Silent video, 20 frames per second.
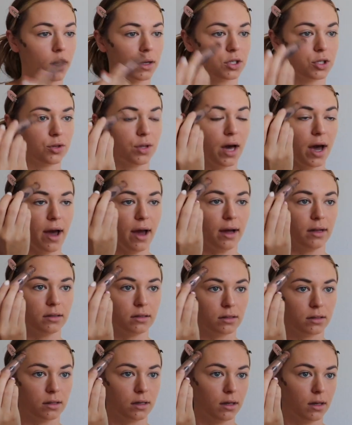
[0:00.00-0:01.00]
Do that,
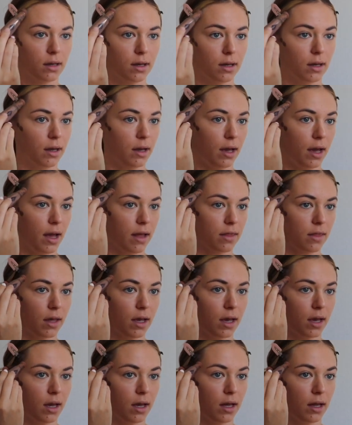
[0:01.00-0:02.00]
and
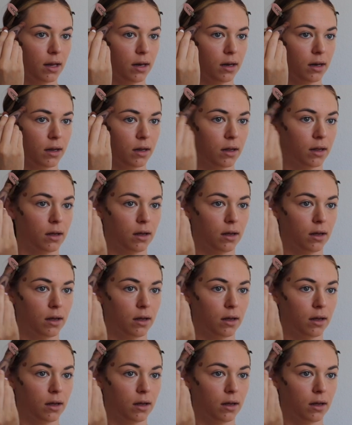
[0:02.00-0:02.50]
then